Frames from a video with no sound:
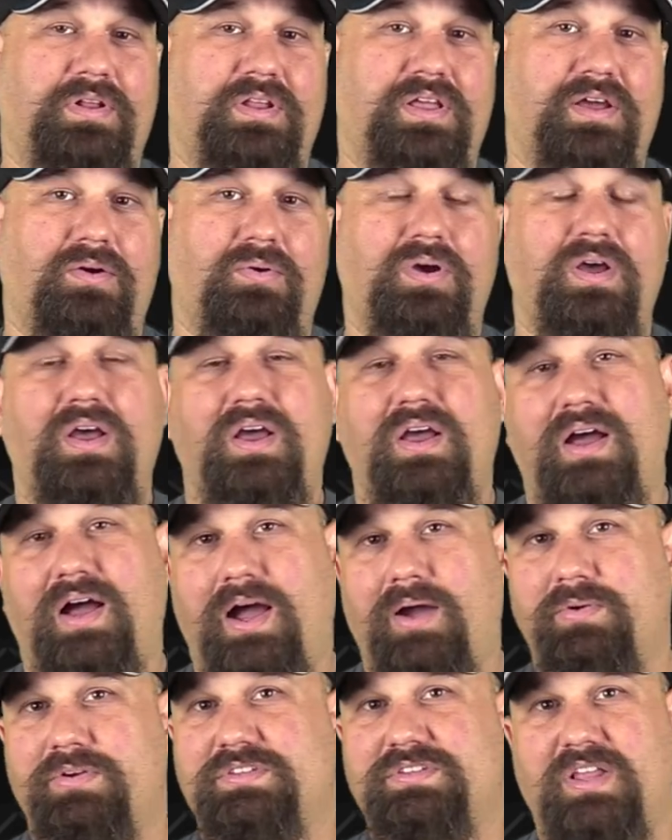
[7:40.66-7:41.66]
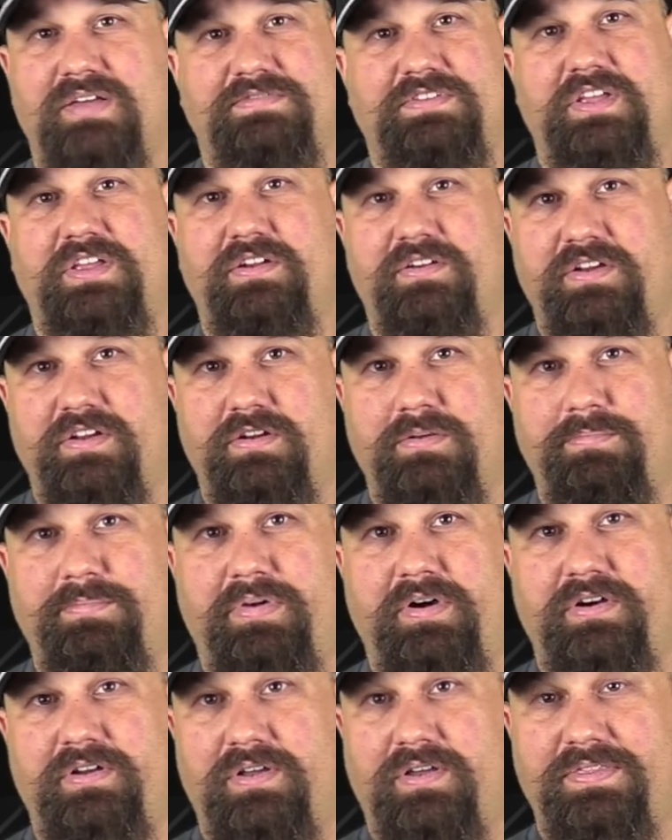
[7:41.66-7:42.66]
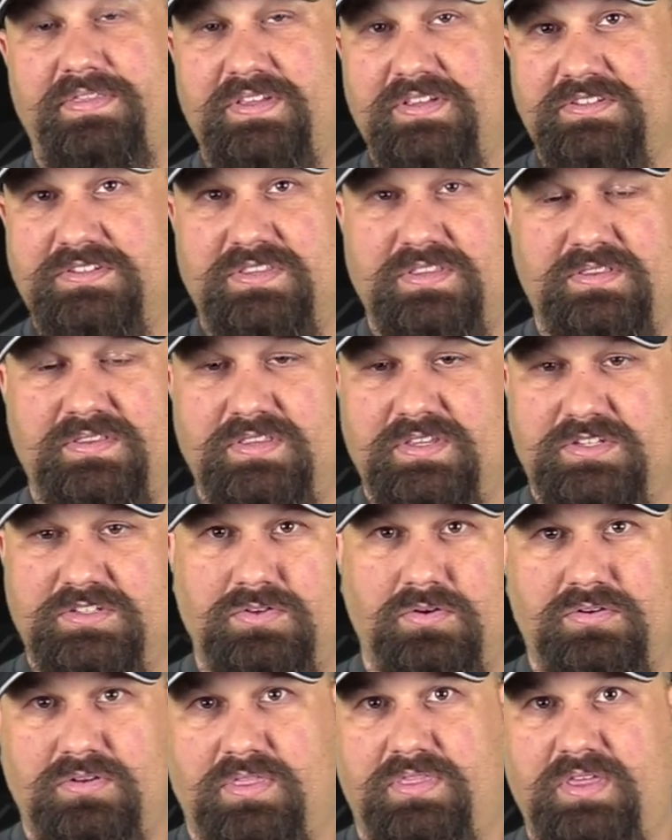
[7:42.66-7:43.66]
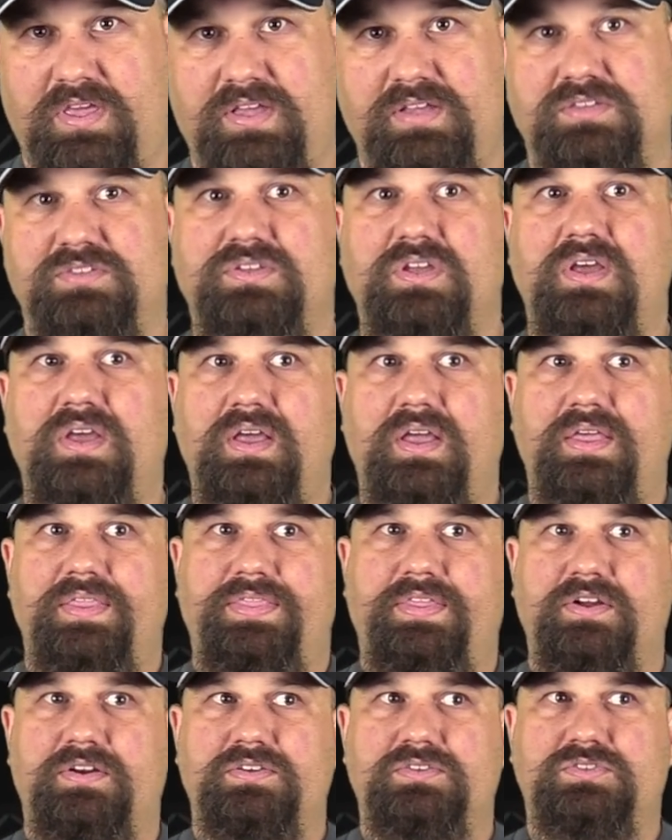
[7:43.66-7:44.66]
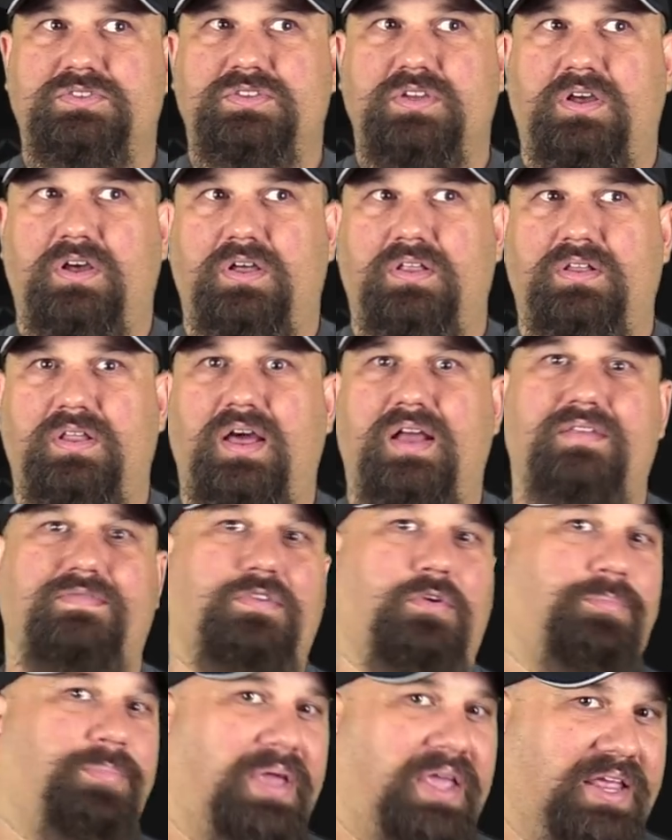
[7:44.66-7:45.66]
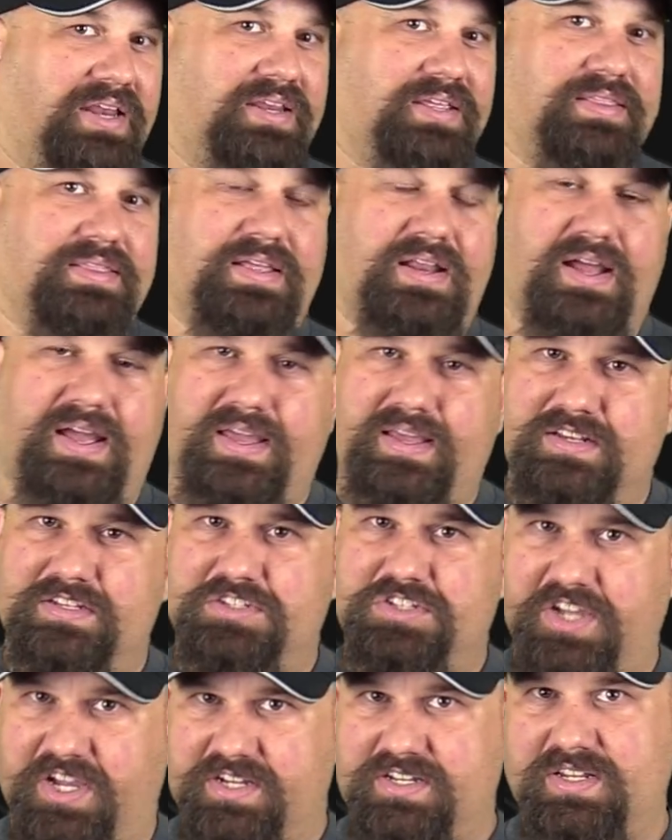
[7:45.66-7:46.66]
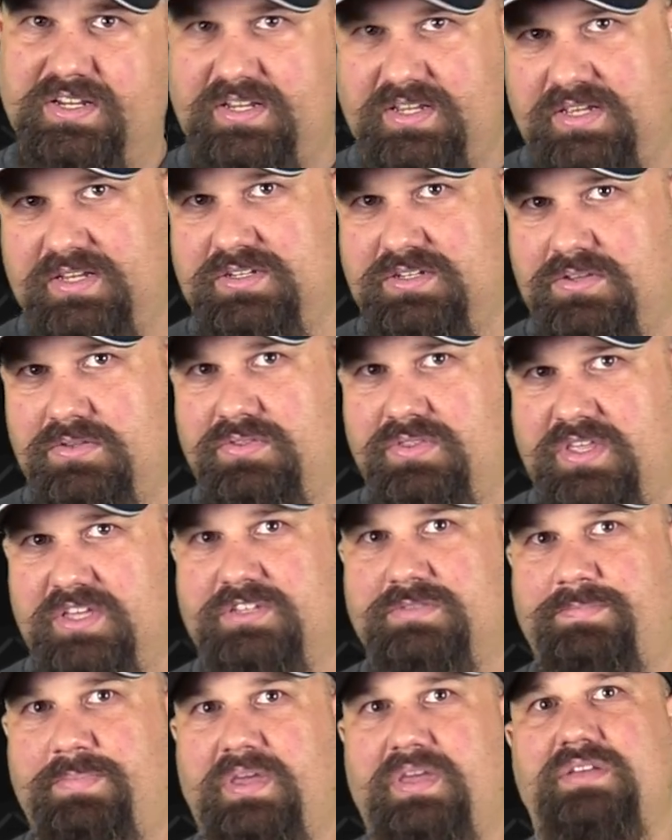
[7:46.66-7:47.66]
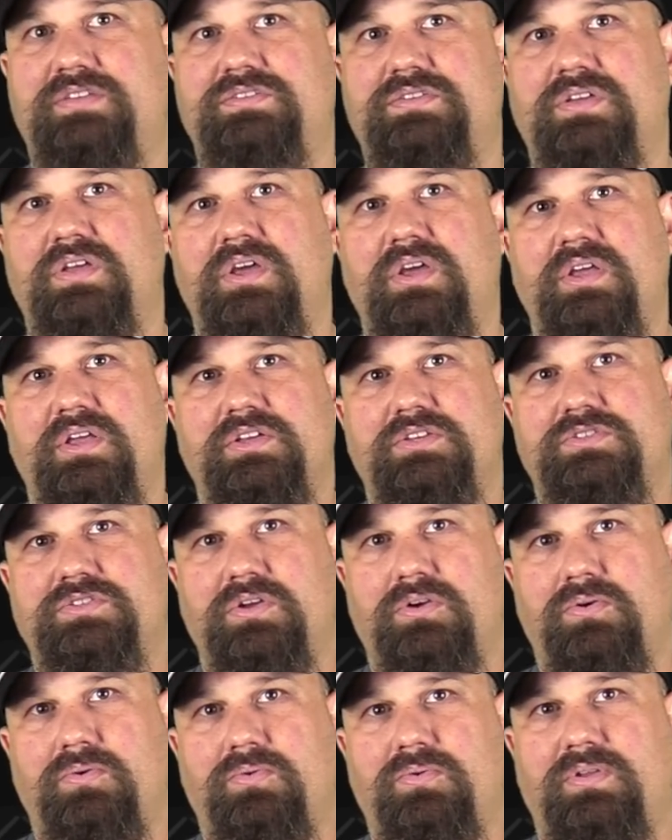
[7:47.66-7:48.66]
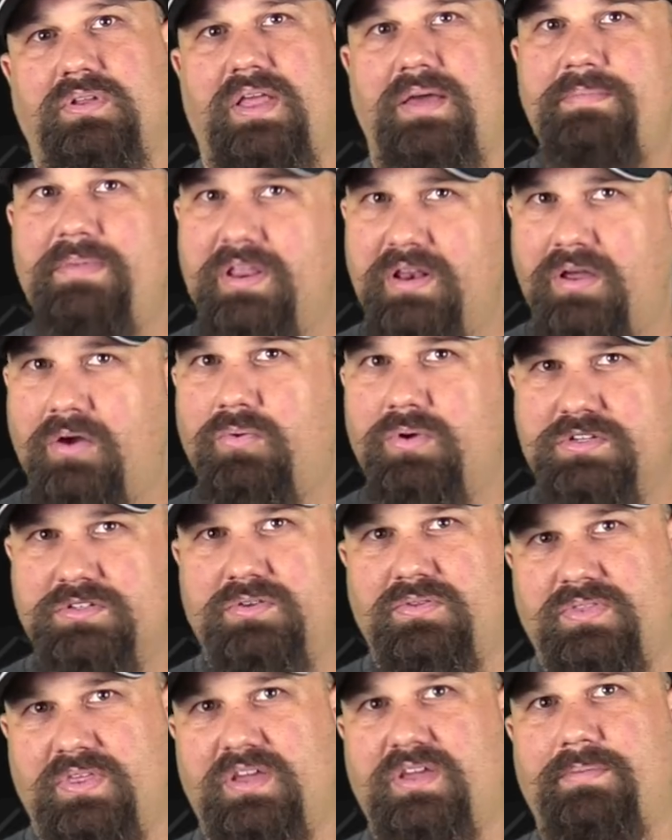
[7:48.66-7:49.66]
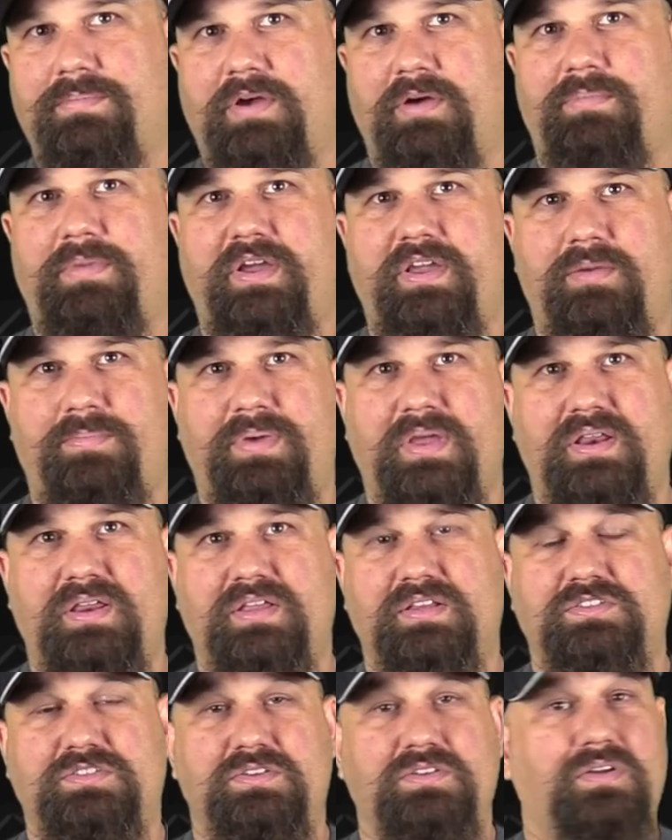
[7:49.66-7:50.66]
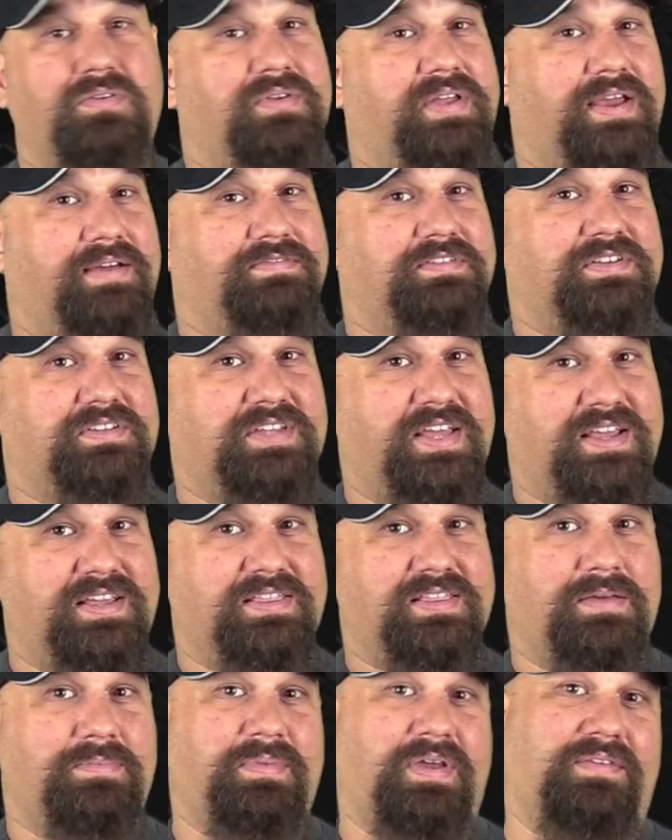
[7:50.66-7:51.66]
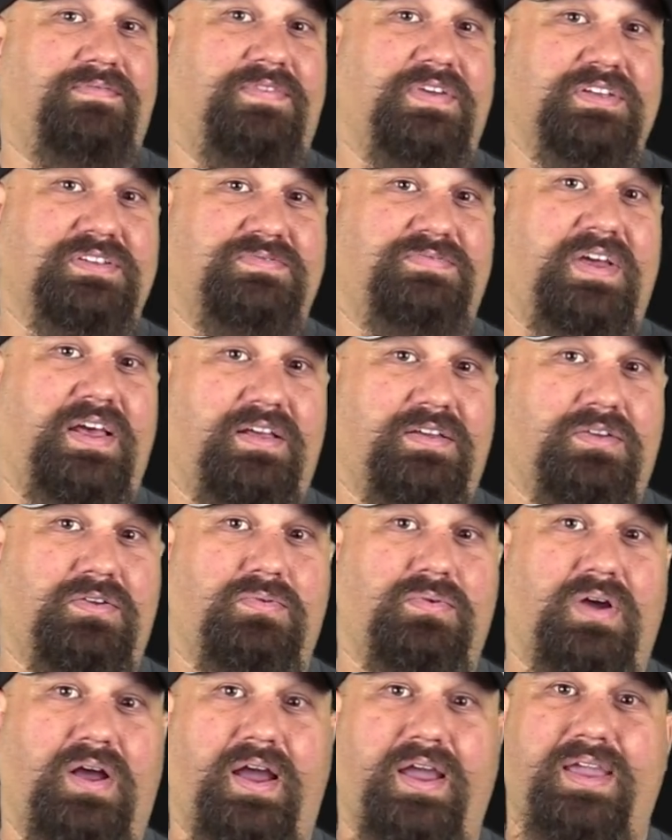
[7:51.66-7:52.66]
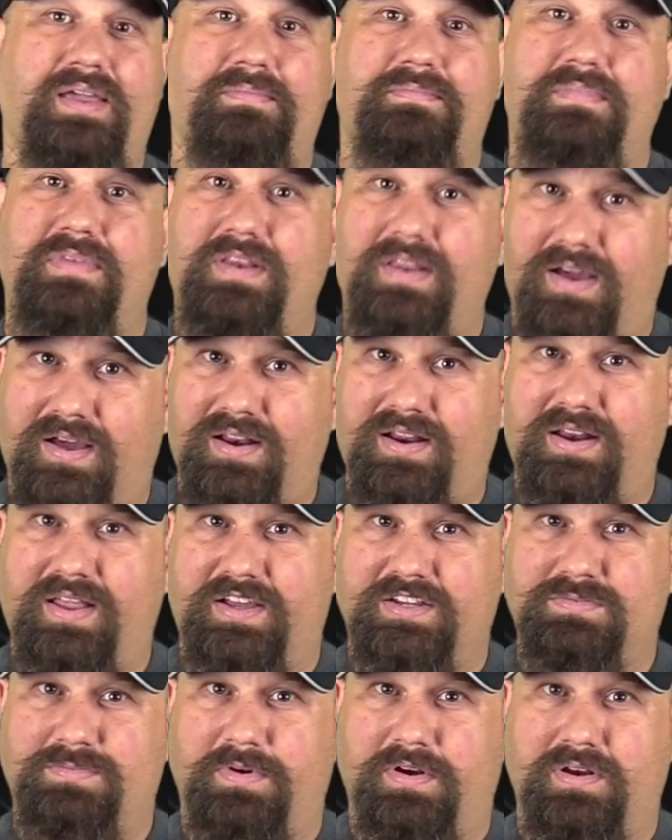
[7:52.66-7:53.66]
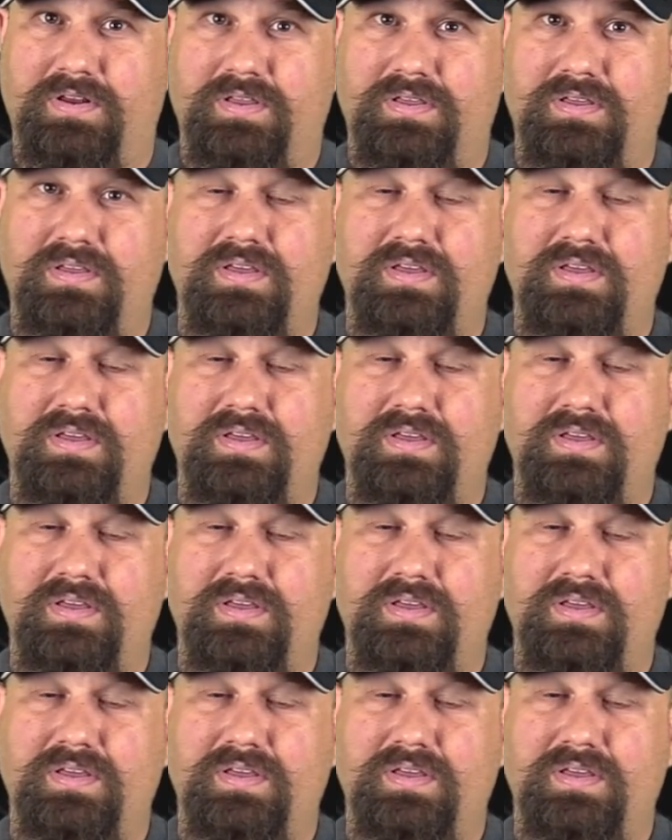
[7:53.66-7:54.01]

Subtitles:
below. I always love to hear your input on these sort of things. There's a lot of opinion that I injected into this piece, so let me know what you think about my opinions. You don't have to take them at face value. I am not an expert.